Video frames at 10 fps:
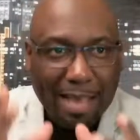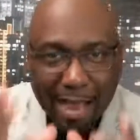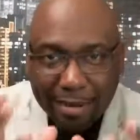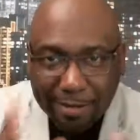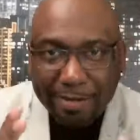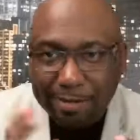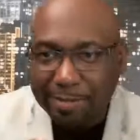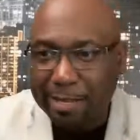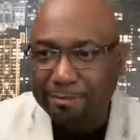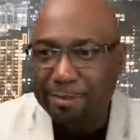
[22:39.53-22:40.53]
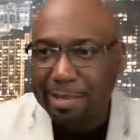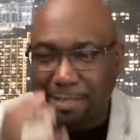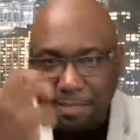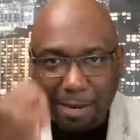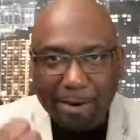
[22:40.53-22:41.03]
Anchor yourself,
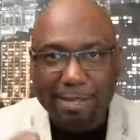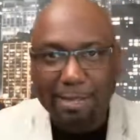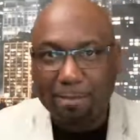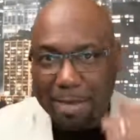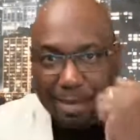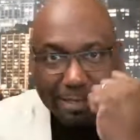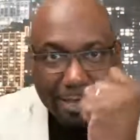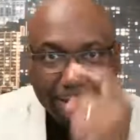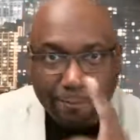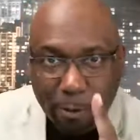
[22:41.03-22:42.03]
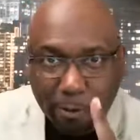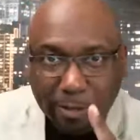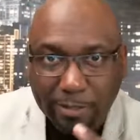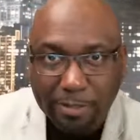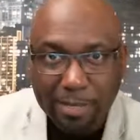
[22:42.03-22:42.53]
stay right in the middle, and stay
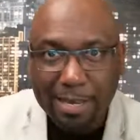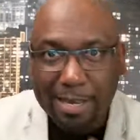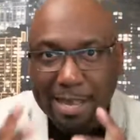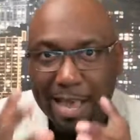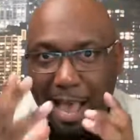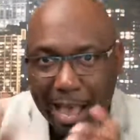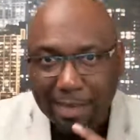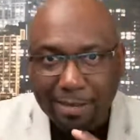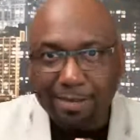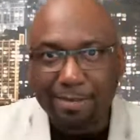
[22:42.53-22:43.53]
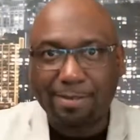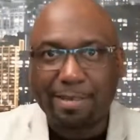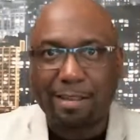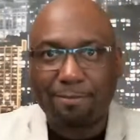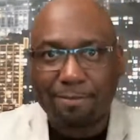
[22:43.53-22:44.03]
focused. Anchor
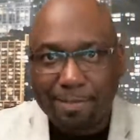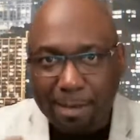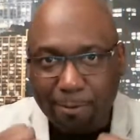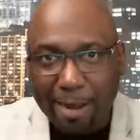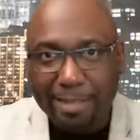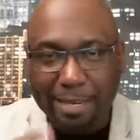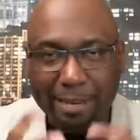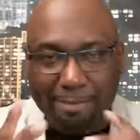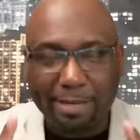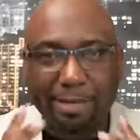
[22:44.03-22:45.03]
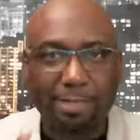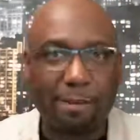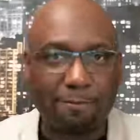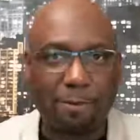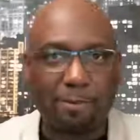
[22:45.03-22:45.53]
yourself, stay right in the middle, and
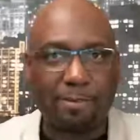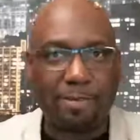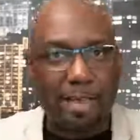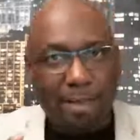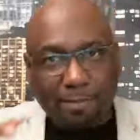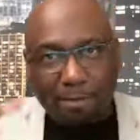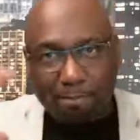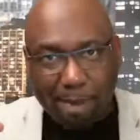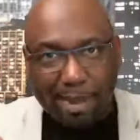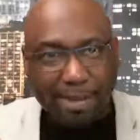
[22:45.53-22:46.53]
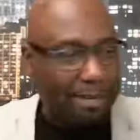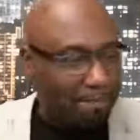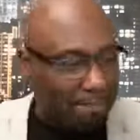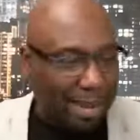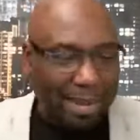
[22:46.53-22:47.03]
stay focused. The mind.
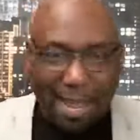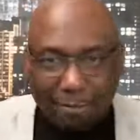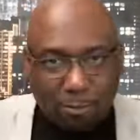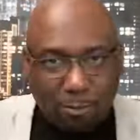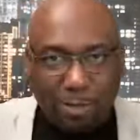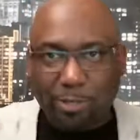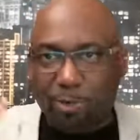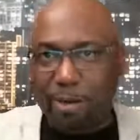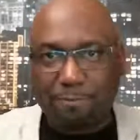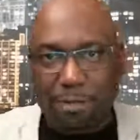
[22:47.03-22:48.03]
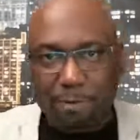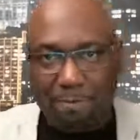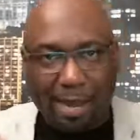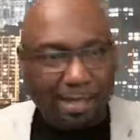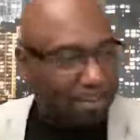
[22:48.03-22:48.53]
Everyone is going after the
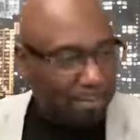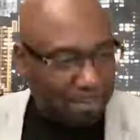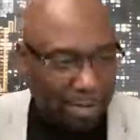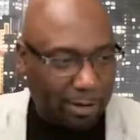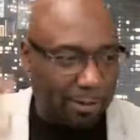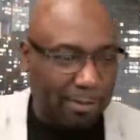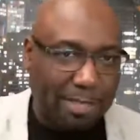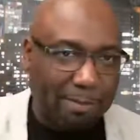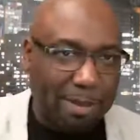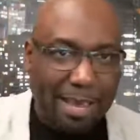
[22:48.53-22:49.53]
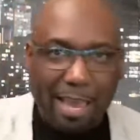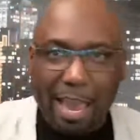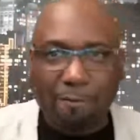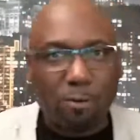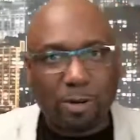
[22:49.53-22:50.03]
mind. The mind concept.
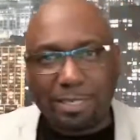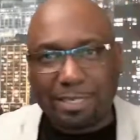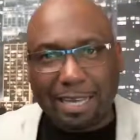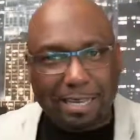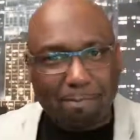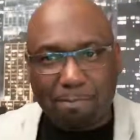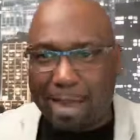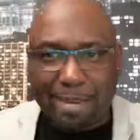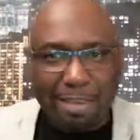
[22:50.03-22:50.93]
Everyone is getting the mind.